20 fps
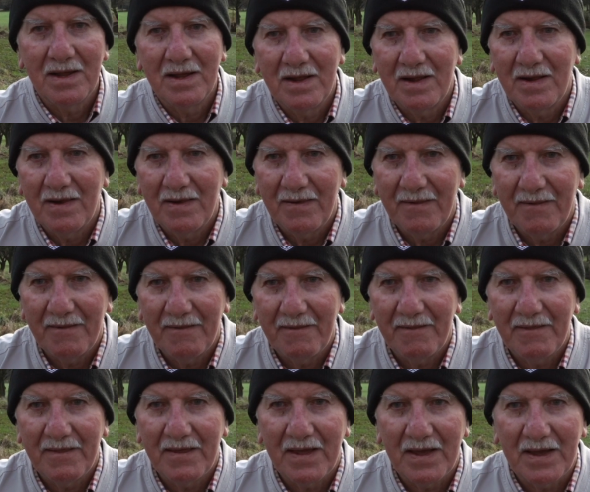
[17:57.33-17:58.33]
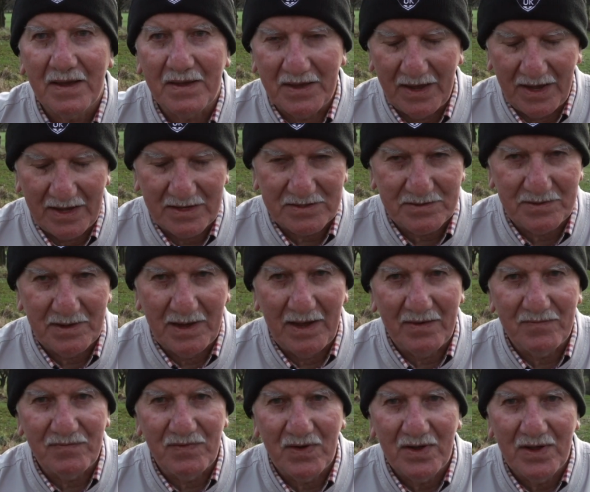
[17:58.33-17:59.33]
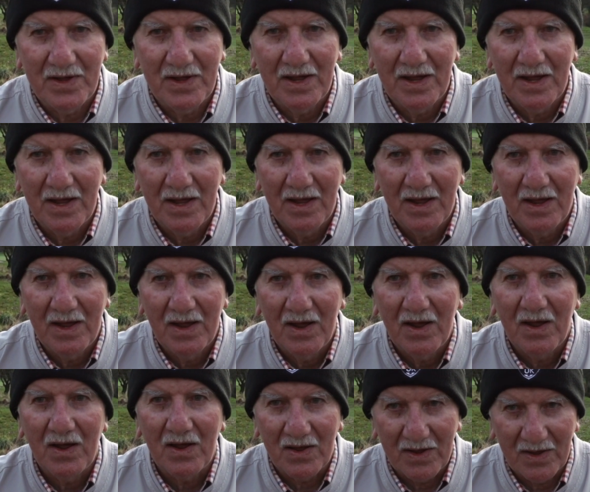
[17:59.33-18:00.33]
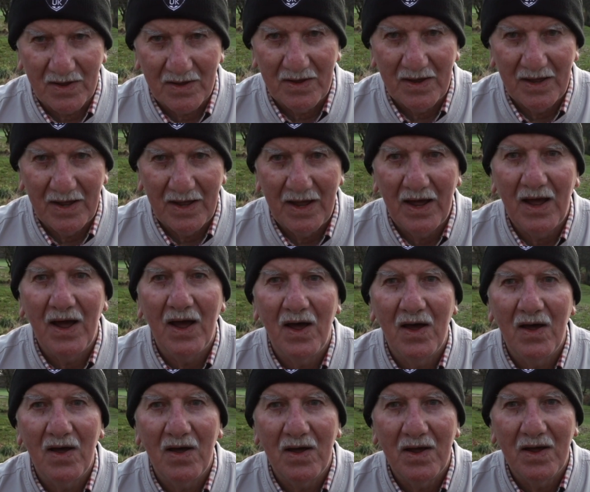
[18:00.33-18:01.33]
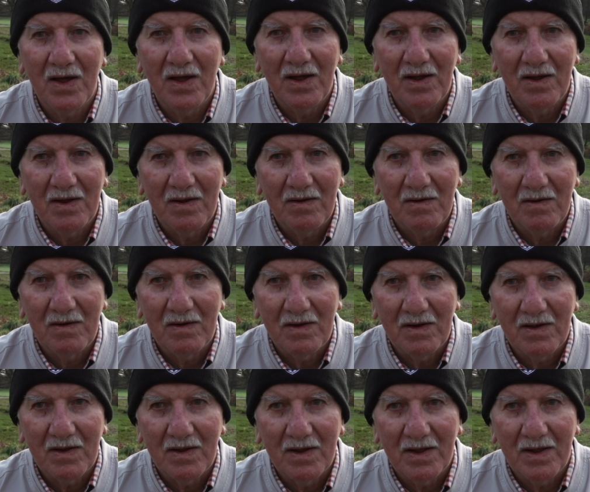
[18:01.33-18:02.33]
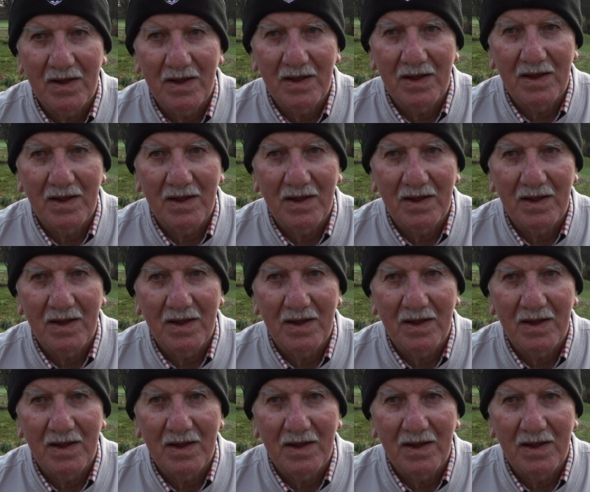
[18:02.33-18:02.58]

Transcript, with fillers: of a long match here, aren't we? Yes, yeah. The needle's been there. Your playing partner, Mr. Barlow